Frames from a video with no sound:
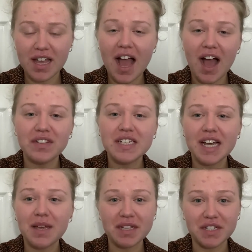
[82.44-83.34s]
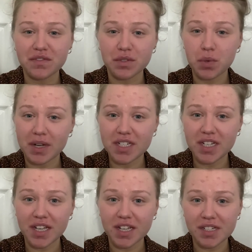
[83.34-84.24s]
Having diabetes for 20
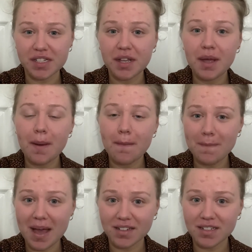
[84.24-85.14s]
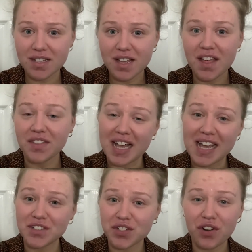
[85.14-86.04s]
years meant that I
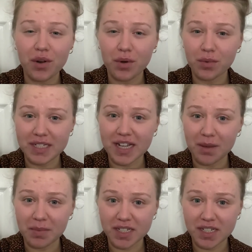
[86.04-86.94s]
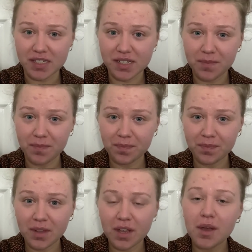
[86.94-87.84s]
had to grow up with diabetes.
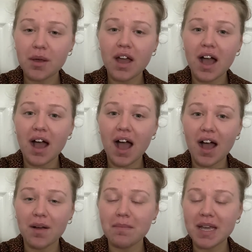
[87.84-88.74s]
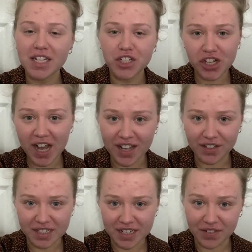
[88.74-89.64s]
Being a
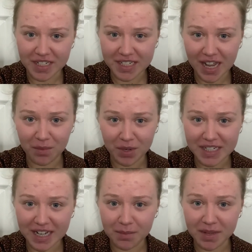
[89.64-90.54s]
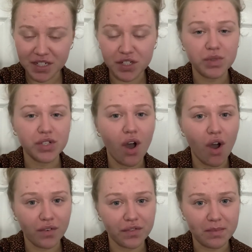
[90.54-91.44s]
child and having type 1 diabetes was
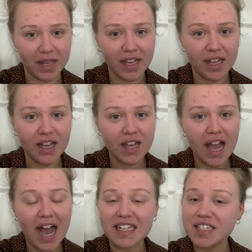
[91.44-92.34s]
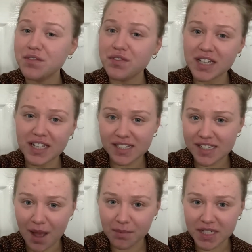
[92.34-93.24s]
hard for me. I didn't feel
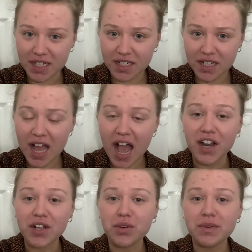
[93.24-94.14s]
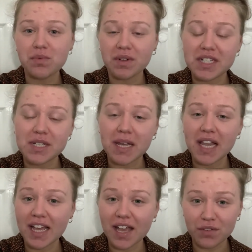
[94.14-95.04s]
accepted and I always wanted to be
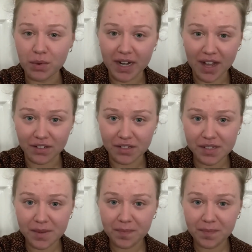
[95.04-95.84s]
like everyone else.